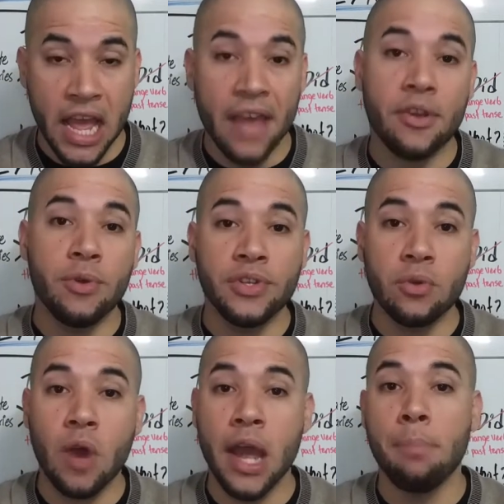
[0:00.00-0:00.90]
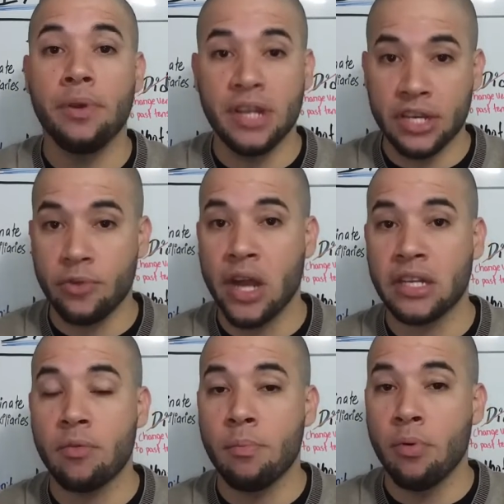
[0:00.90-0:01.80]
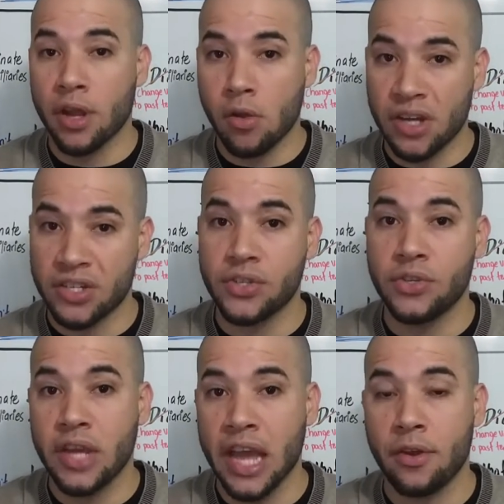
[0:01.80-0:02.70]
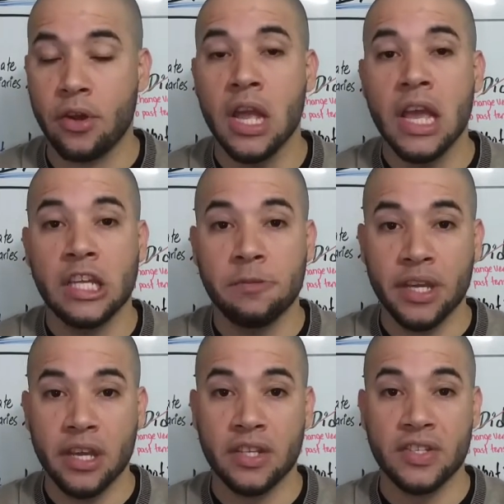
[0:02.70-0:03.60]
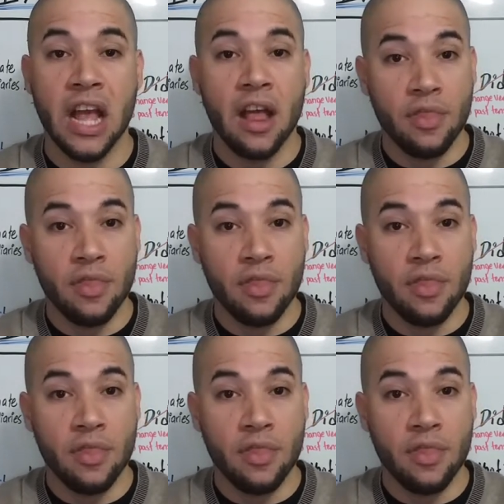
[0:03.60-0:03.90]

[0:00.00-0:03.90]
And the reason why I put indirect and reported questions together is because